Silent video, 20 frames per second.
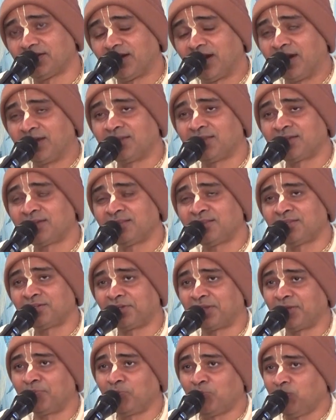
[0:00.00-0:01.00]
either in the
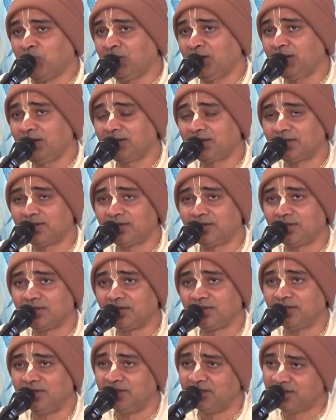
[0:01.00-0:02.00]
temple,
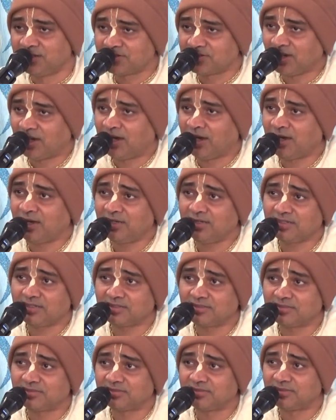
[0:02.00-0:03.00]
in his heart,